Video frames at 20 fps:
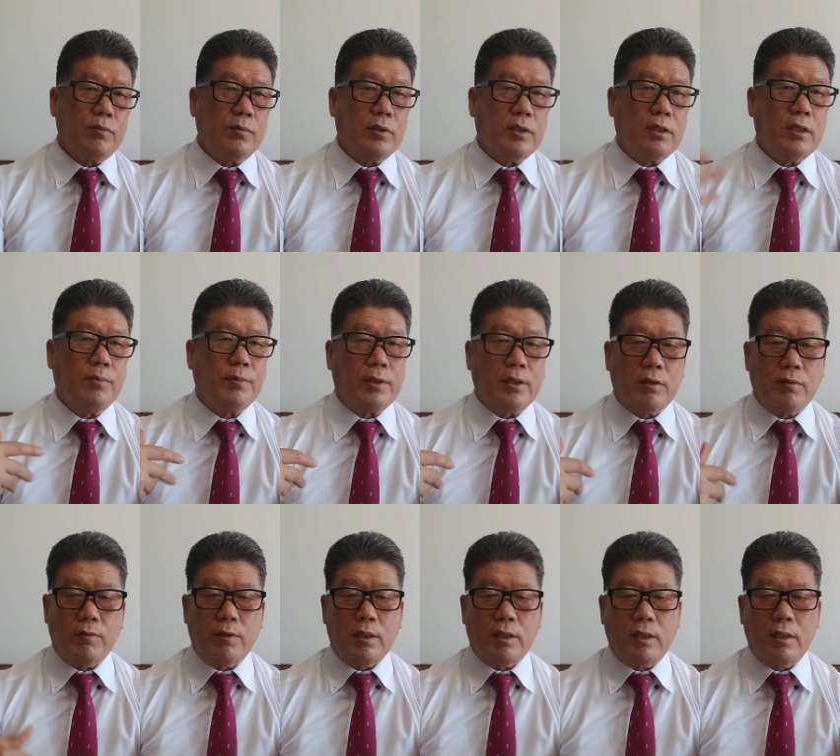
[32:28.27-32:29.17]
a different
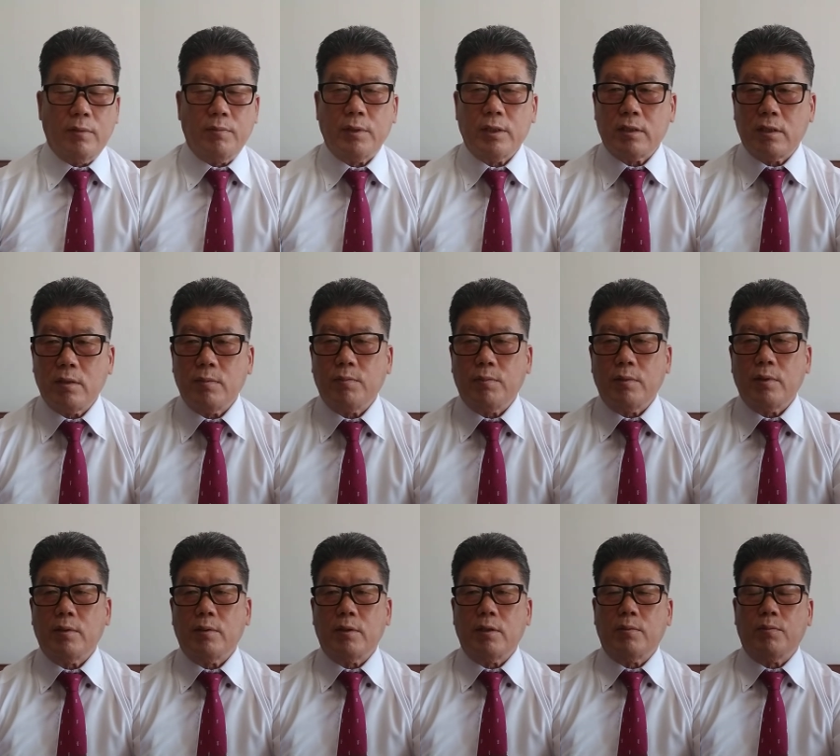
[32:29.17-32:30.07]
one, best
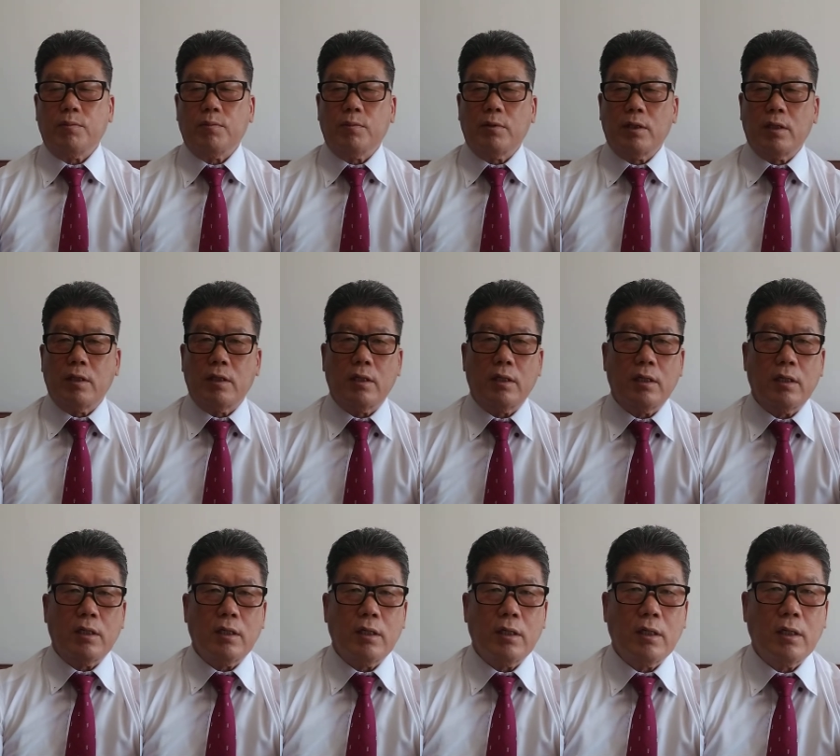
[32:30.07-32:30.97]

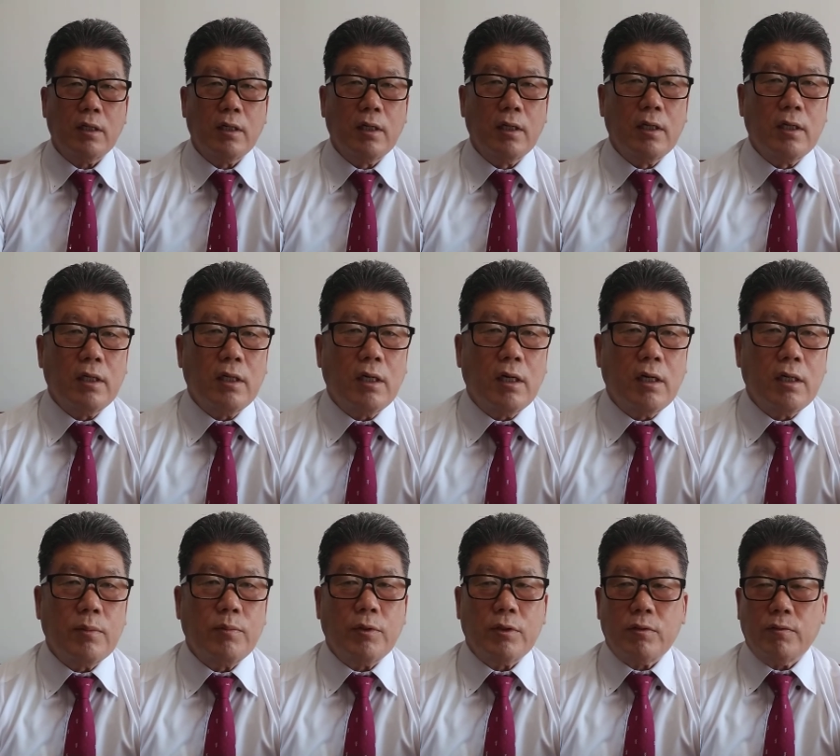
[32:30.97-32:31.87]

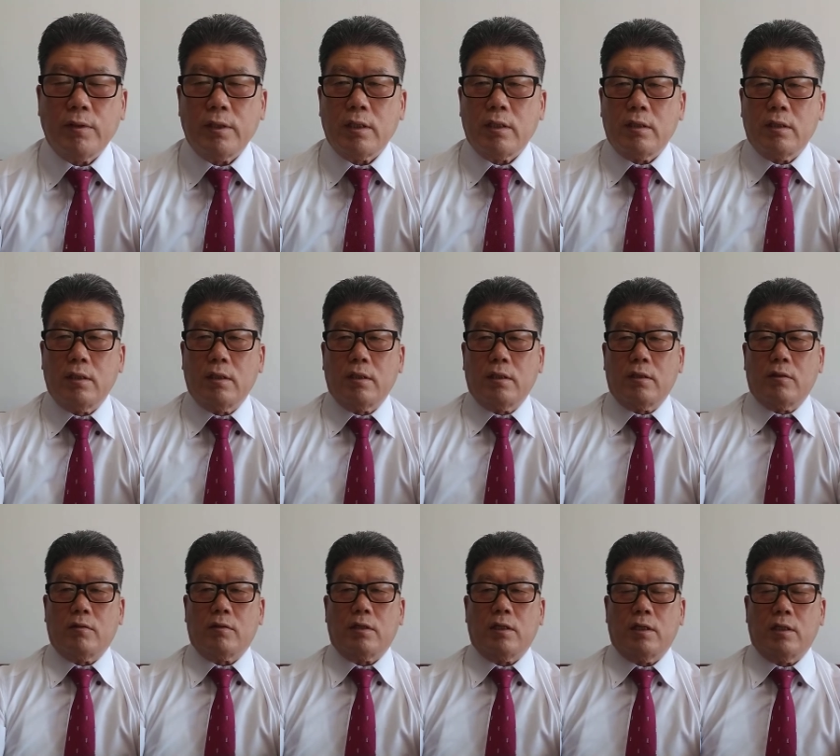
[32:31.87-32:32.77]
import one,
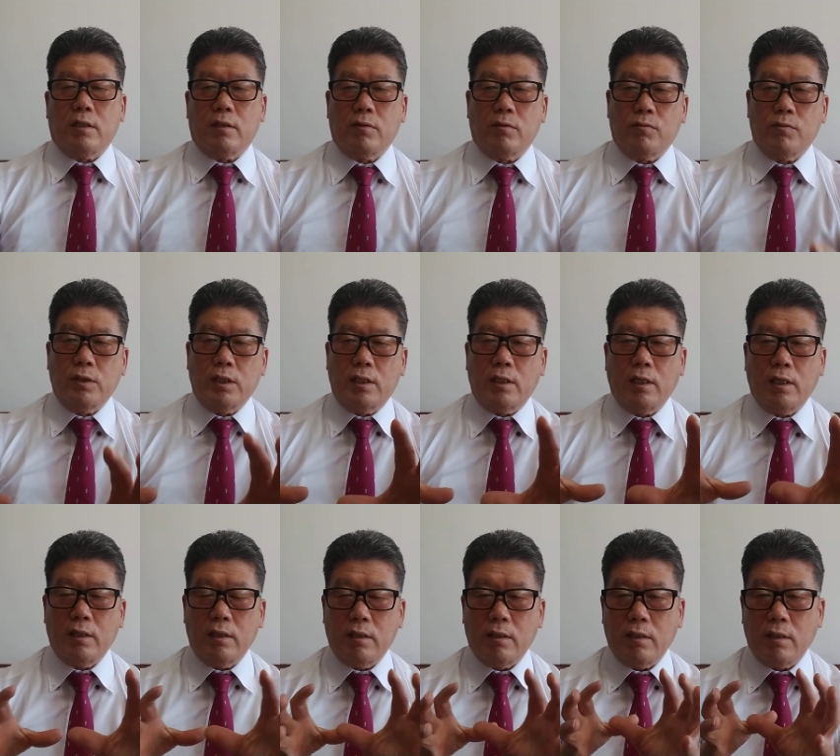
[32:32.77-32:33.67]
okay. We
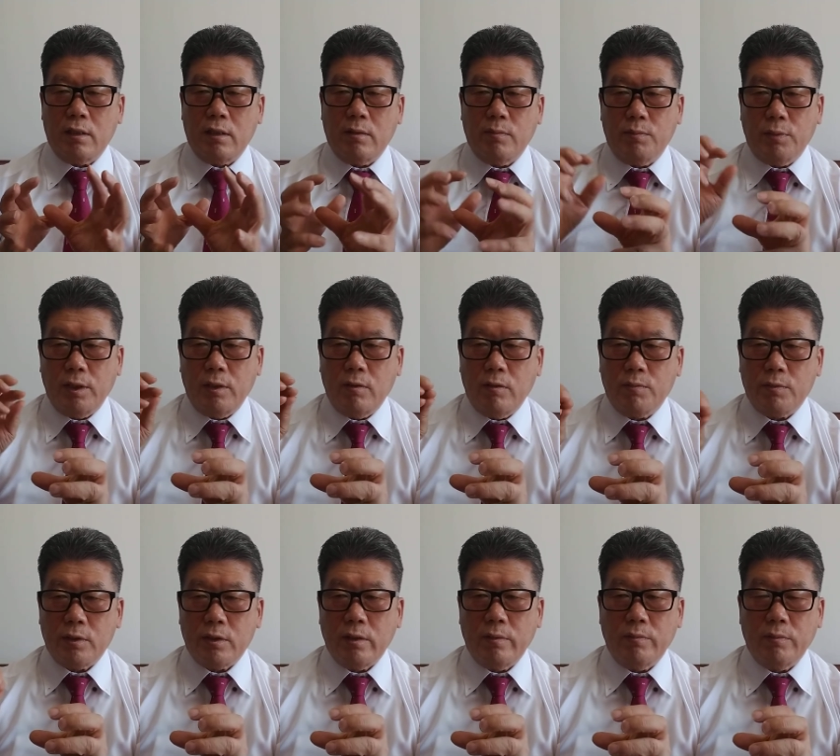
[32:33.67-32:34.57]
can pay up
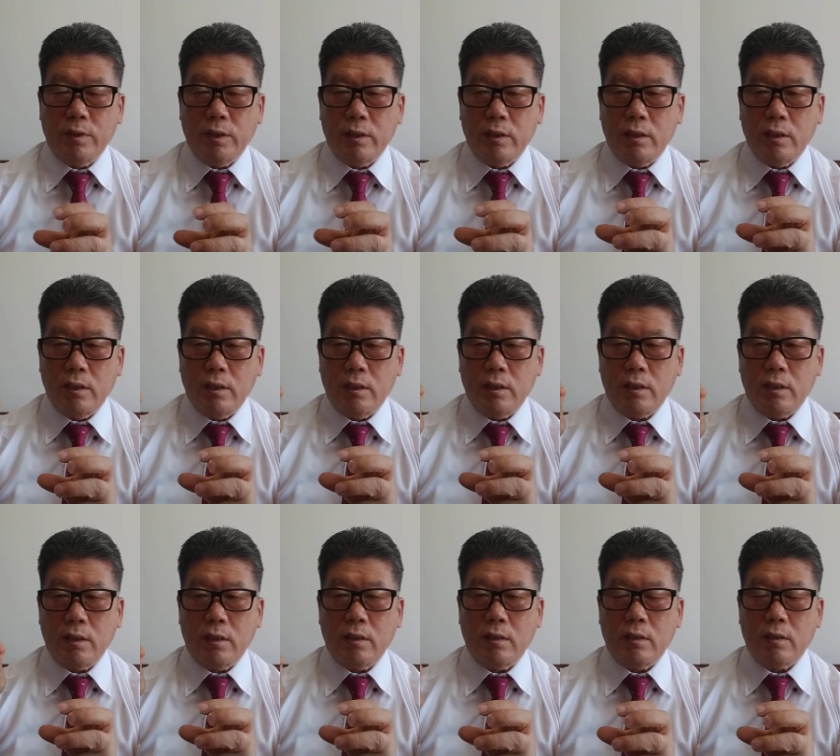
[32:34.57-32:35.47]
some money
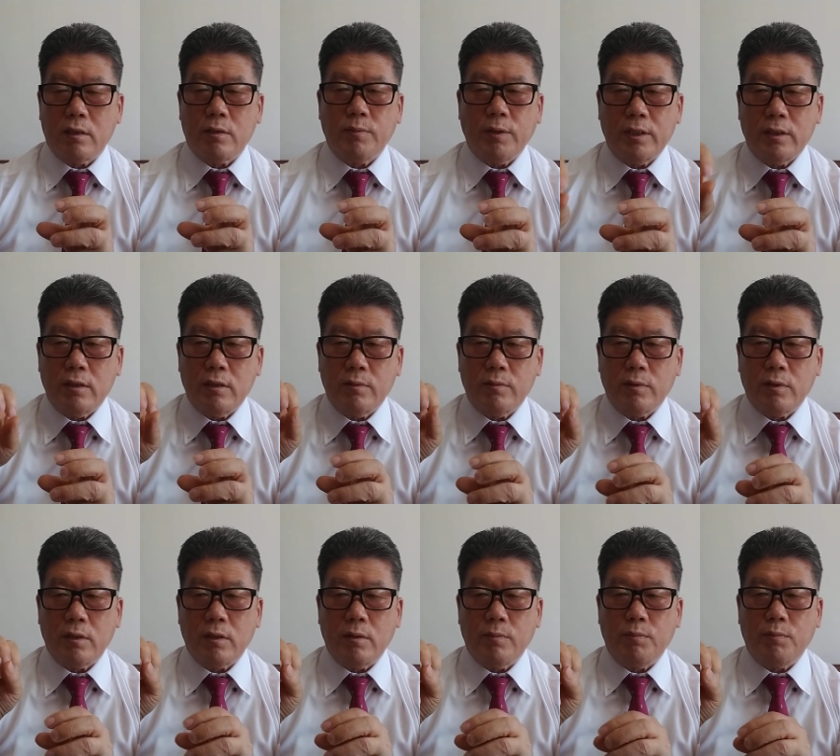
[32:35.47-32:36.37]
and
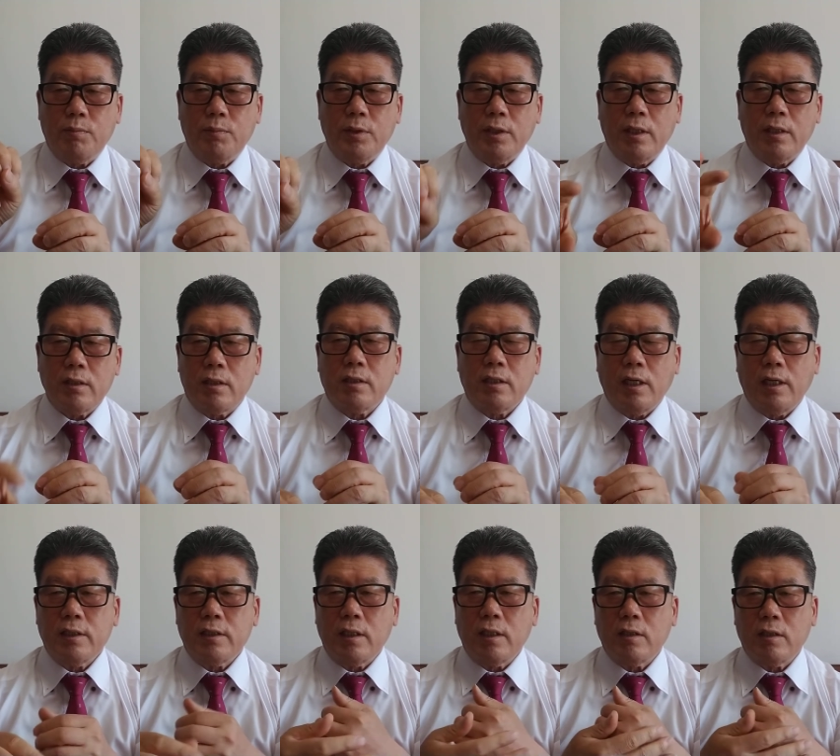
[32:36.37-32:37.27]
expensive the P and the
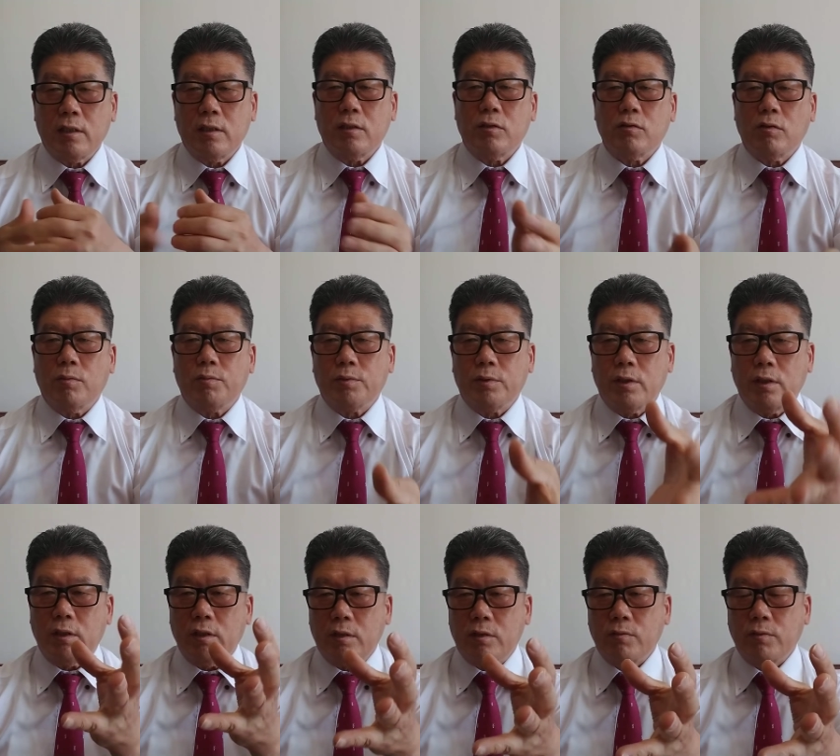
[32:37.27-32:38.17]
charge and the issue of
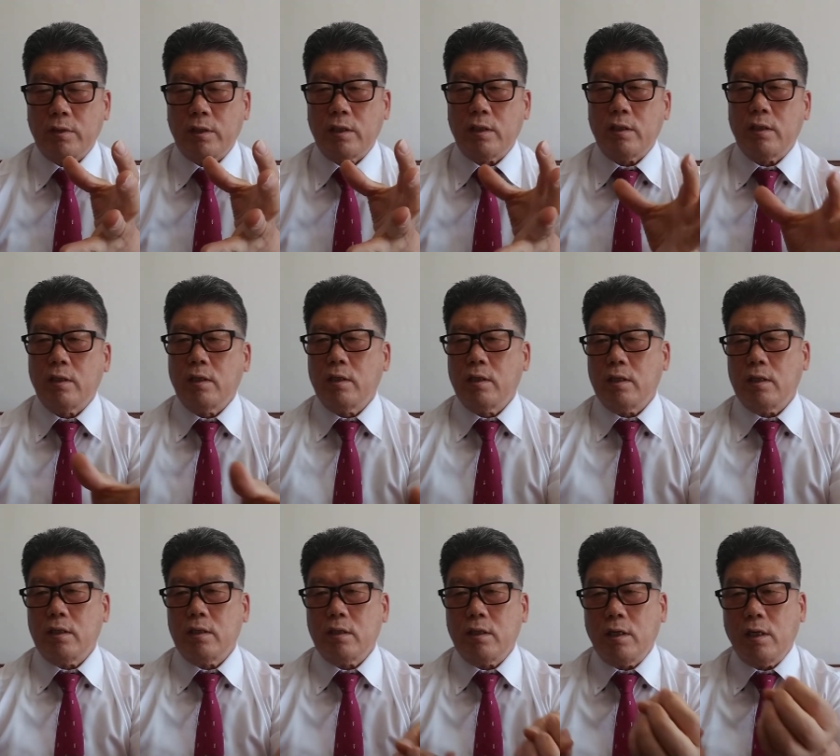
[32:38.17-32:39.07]
this one,
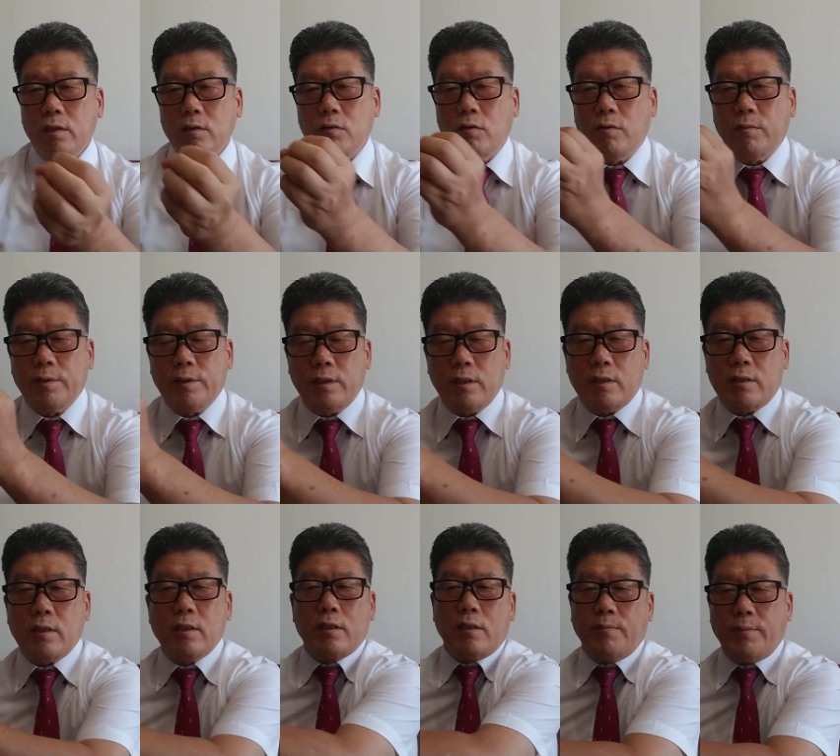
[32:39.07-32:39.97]
and hand over the
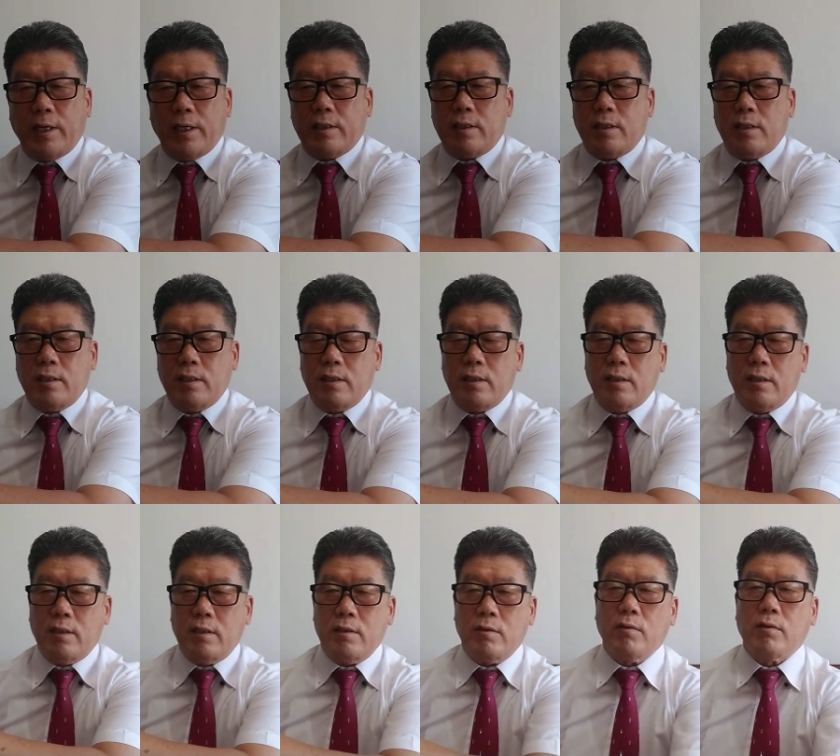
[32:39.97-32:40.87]
third party,
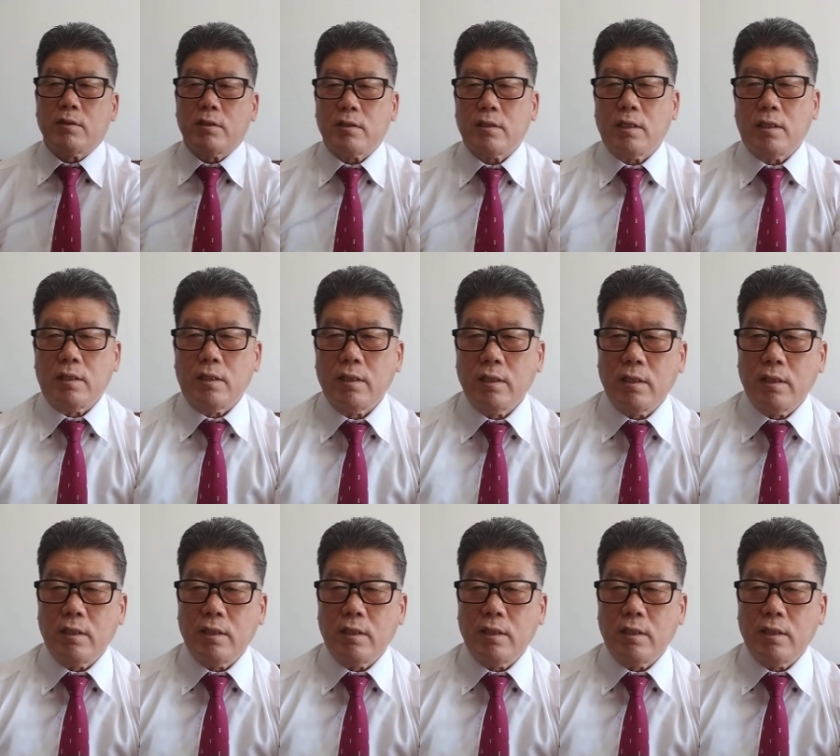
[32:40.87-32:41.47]
you understand?